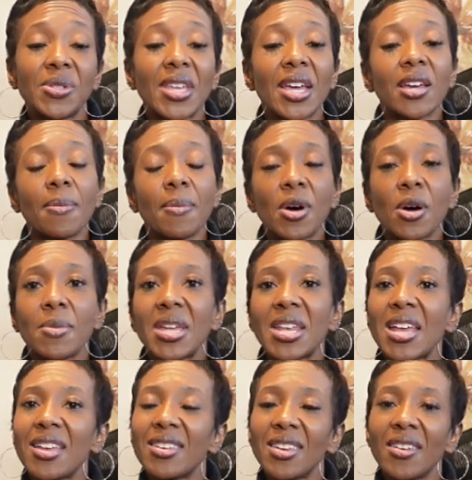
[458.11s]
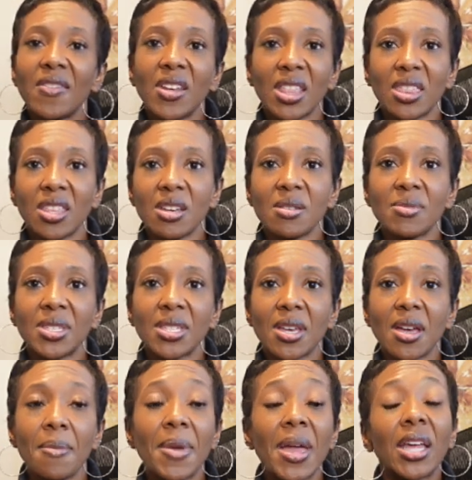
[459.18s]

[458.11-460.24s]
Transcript: take a moment and give it a thumbs up,